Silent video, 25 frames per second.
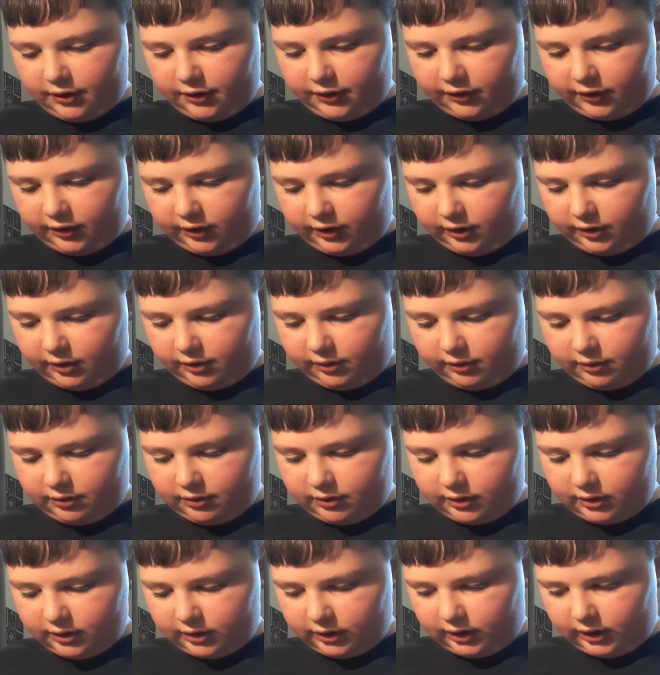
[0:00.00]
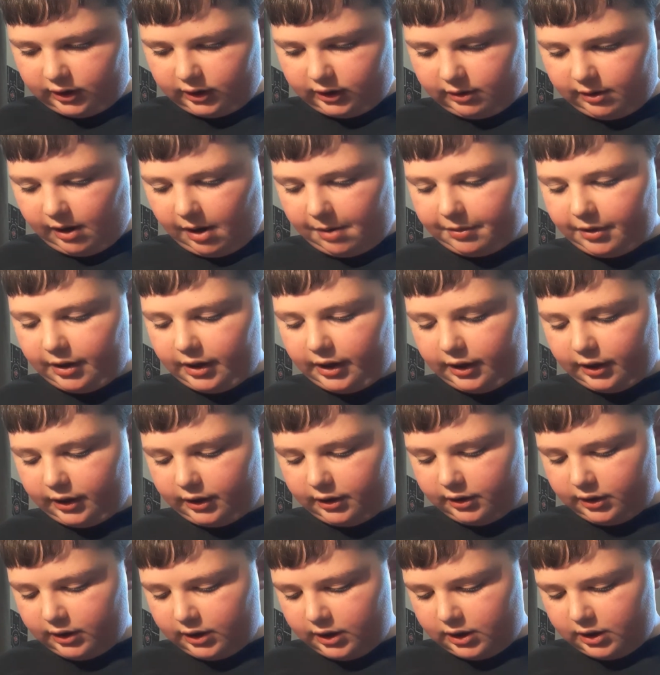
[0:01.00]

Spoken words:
So, I'm gonna